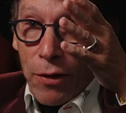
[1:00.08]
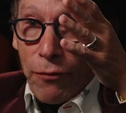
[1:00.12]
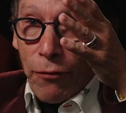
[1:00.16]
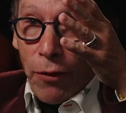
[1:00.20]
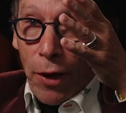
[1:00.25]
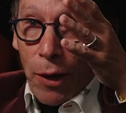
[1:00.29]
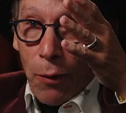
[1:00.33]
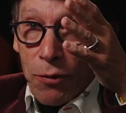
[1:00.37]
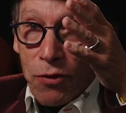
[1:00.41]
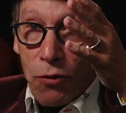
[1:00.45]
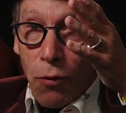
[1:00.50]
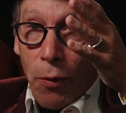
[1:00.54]
to
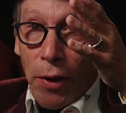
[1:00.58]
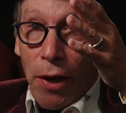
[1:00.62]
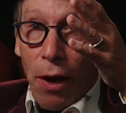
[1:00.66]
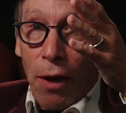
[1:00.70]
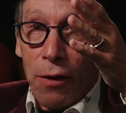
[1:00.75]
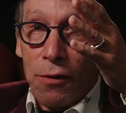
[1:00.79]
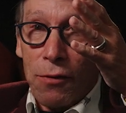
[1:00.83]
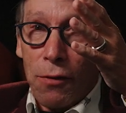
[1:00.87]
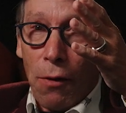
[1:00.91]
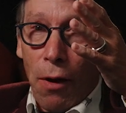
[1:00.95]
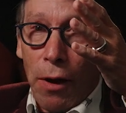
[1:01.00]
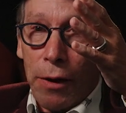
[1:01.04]
find out what's going
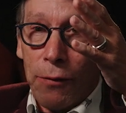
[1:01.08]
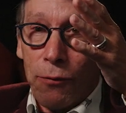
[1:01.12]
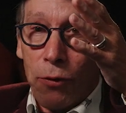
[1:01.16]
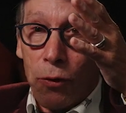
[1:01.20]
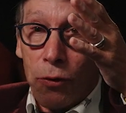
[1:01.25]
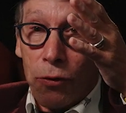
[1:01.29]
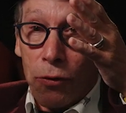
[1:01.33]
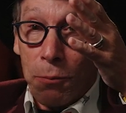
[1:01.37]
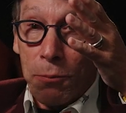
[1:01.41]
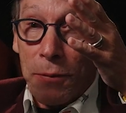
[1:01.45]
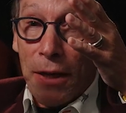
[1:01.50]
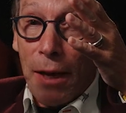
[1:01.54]
on inside of you,
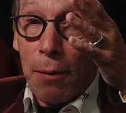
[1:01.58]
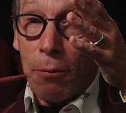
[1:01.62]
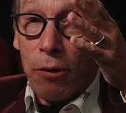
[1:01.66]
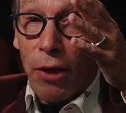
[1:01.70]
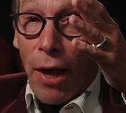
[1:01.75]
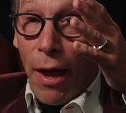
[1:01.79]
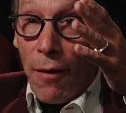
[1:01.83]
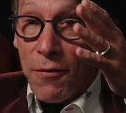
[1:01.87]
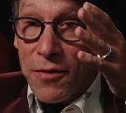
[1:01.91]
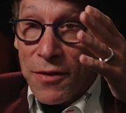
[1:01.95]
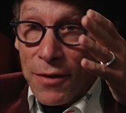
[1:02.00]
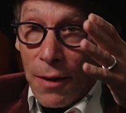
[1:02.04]
to be able
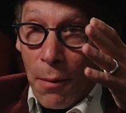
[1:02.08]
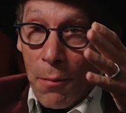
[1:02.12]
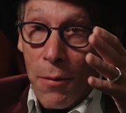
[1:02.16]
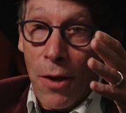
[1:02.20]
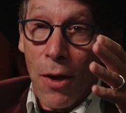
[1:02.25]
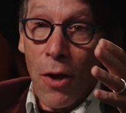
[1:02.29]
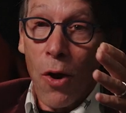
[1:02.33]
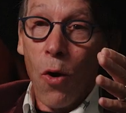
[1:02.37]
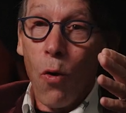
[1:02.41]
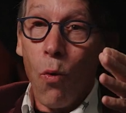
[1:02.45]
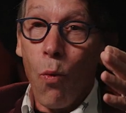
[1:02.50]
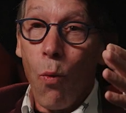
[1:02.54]
to have
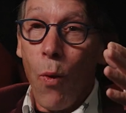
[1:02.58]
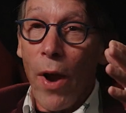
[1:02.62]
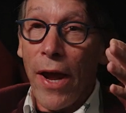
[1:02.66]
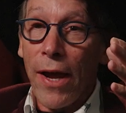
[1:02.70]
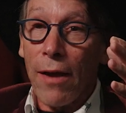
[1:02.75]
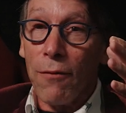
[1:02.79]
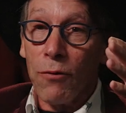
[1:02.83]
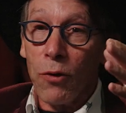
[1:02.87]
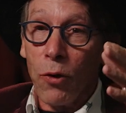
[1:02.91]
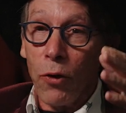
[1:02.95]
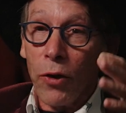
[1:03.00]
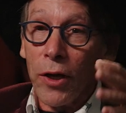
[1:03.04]
some
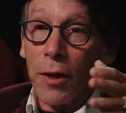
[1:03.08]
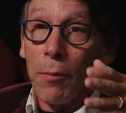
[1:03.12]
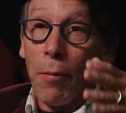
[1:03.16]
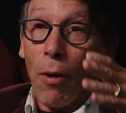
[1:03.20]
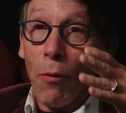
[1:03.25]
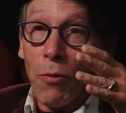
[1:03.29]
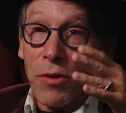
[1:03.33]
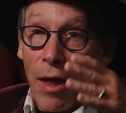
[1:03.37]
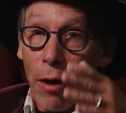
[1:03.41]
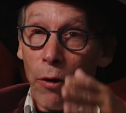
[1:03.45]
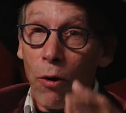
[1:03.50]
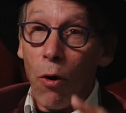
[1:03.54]
way of learning
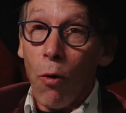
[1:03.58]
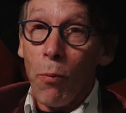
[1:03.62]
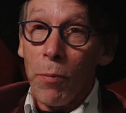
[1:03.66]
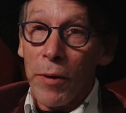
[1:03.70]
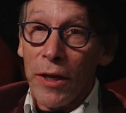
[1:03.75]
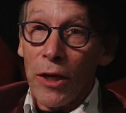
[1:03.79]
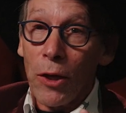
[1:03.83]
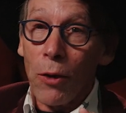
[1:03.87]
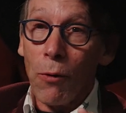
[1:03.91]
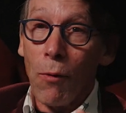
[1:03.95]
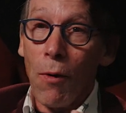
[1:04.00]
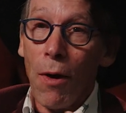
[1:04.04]
about without
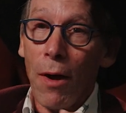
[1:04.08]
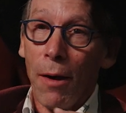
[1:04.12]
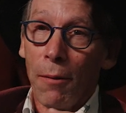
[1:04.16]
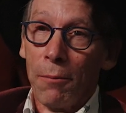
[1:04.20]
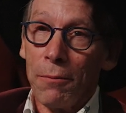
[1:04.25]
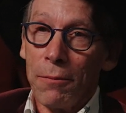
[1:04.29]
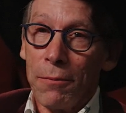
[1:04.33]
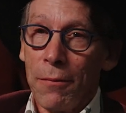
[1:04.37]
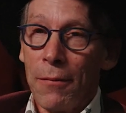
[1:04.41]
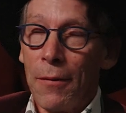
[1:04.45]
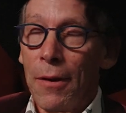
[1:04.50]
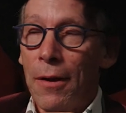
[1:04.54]
opening you
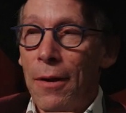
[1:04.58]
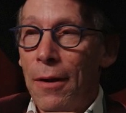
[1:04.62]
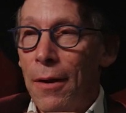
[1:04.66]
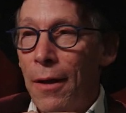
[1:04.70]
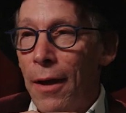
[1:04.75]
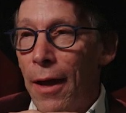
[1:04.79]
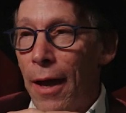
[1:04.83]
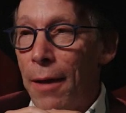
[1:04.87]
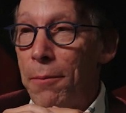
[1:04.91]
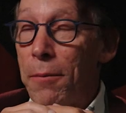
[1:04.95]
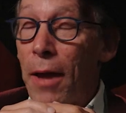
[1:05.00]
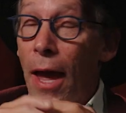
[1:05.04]
up.
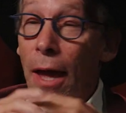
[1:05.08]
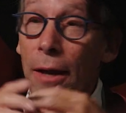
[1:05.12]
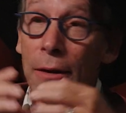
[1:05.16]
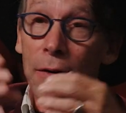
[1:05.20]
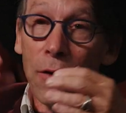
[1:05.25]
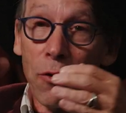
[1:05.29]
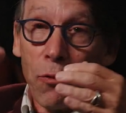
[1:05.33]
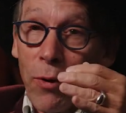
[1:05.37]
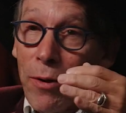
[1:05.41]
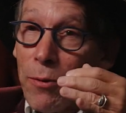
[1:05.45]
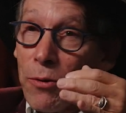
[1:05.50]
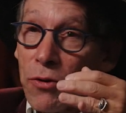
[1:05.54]

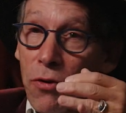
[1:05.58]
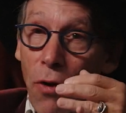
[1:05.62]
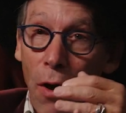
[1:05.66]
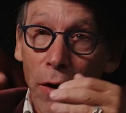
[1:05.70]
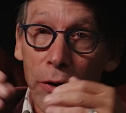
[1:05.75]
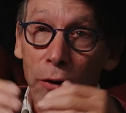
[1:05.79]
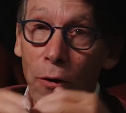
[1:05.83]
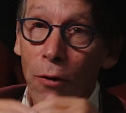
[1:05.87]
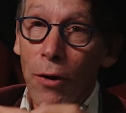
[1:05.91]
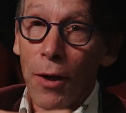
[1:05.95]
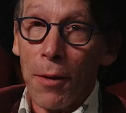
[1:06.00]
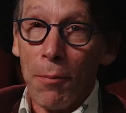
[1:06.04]
And we were
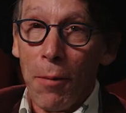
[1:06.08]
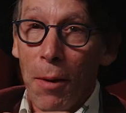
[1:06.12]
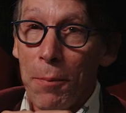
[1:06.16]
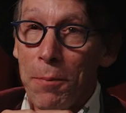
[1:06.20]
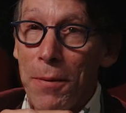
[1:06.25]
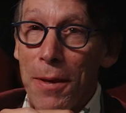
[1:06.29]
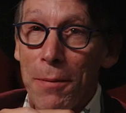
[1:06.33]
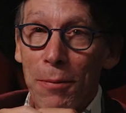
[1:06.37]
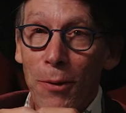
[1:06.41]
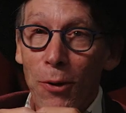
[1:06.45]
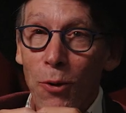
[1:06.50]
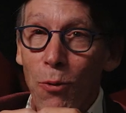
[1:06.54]
talking earlier about
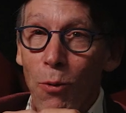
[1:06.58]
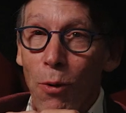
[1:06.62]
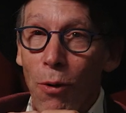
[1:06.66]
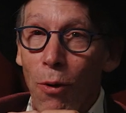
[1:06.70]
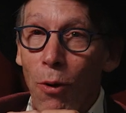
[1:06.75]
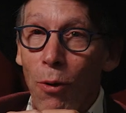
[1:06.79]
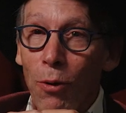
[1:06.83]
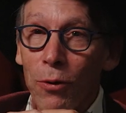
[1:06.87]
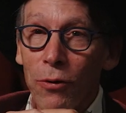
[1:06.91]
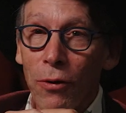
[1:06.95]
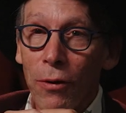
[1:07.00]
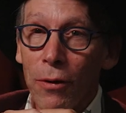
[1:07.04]
people who are
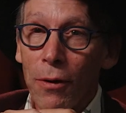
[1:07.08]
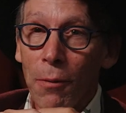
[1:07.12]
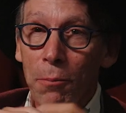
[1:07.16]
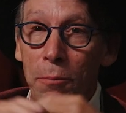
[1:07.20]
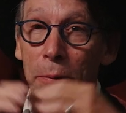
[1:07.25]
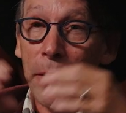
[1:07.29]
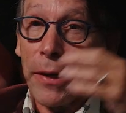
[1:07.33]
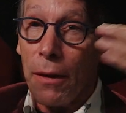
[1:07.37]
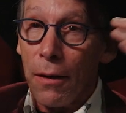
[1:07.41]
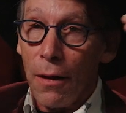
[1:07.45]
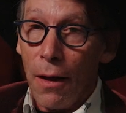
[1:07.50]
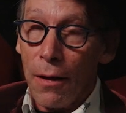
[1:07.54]
older, and
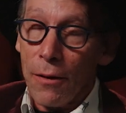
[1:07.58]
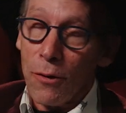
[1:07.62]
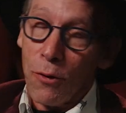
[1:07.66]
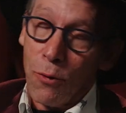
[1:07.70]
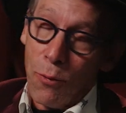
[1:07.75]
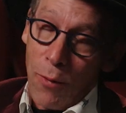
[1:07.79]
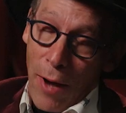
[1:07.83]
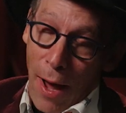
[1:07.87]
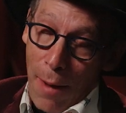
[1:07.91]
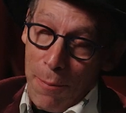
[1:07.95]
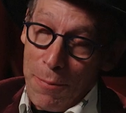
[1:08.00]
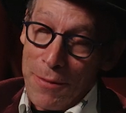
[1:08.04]
Bill,
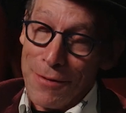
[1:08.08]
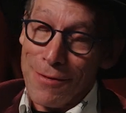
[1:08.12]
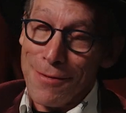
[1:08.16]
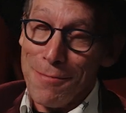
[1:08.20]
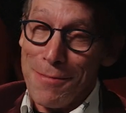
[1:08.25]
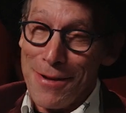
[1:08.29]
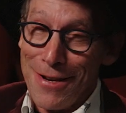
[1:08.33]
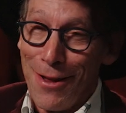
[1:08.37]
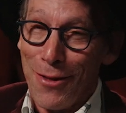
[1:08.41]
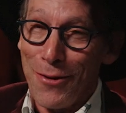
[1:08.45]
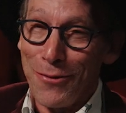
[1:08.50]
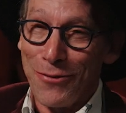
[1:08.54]
who happens to
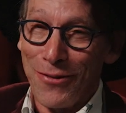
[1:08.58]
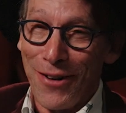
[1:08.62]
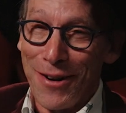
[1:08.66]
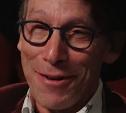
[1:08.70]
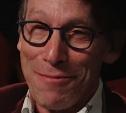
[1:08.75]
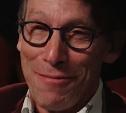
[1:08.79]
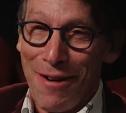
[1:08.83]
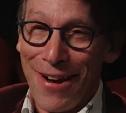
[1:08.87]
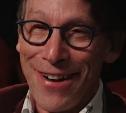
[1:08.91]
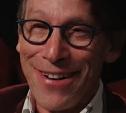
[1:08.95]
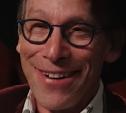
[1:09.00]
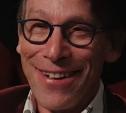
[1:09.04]
be another friend
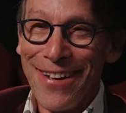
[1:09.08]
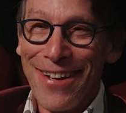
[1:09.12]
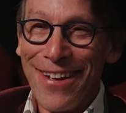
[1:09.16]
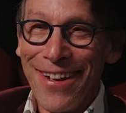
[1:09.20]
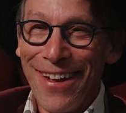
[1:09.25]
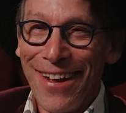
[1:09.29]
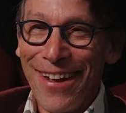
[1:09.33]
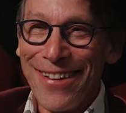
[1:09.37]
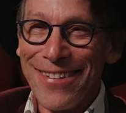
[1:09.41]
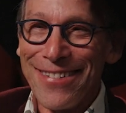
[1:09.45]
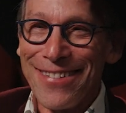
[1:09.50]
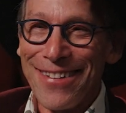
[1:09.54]
of mine,
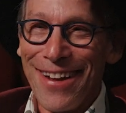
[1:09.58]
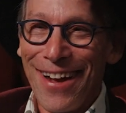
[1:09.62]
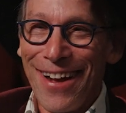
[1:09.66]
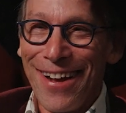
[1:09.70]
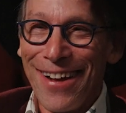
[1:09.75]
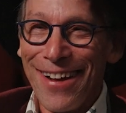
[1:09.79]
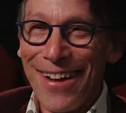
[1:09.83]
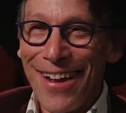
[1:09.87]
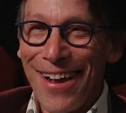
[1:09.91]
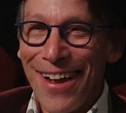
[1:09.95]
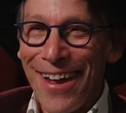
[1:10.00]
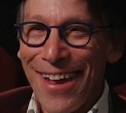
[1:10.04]
is
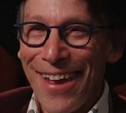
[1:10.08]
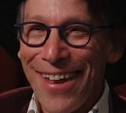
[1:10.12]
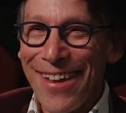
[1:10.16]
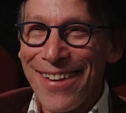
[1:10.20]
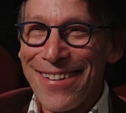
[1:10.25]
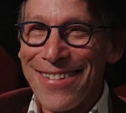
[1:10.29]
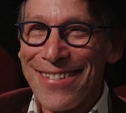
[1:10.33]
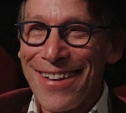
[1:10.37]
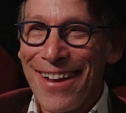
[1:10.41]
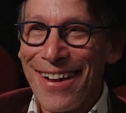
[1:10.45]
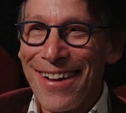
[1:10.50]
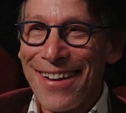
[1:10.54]

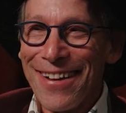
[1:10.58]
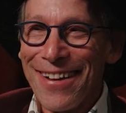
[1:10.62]
92.